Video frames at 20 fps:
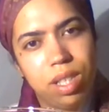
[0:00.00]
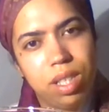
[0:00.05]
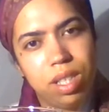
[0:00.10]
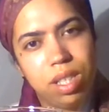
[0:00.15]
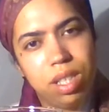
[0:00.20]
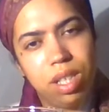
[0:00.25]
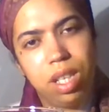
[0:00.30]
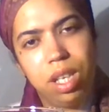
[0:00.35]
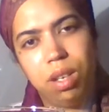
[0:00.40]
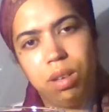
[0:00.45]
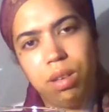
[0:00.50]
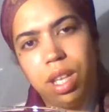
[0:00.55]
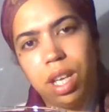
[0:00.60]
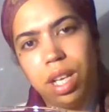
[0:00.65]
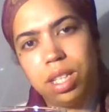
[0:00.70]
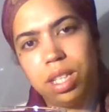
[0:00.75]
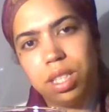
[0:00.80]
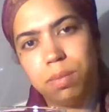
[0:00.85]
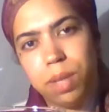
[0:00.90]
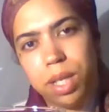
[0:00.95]
to heal
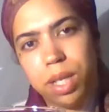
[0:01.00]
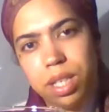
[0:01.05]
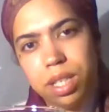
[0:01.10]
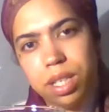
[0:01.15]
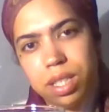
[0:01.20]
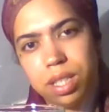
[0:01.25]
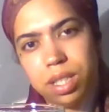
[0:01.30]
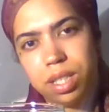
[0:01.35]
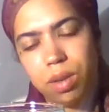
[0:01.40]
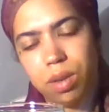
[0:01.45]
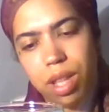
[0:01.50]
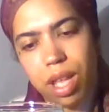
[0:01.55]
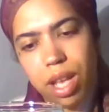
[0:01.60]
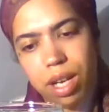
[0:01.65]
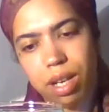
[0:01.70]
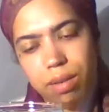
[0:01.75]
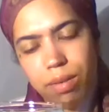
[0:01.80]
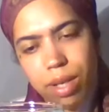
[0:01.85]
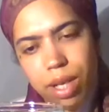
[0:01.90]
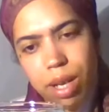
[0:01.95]
that space or that
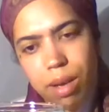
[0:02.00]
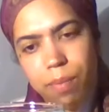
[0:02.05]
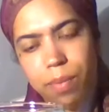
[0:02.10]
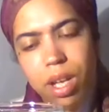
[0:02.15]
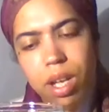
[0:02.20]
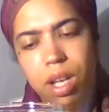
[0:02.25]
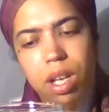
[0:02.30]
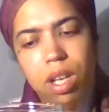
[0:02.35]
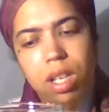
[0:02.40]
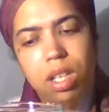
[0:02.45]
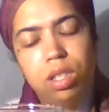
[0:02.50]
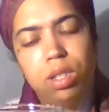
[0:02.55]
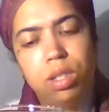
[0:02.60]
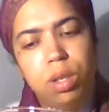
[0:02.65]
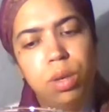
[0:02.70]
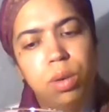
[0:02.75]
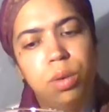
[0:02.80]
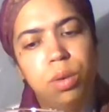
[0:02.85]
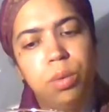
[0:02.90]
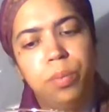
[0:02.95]
area.
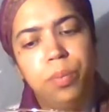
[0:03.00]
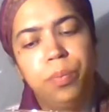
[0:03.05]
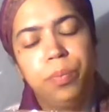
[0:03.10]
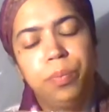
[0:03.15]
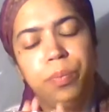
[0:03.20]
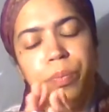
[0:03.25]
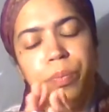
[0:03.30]
So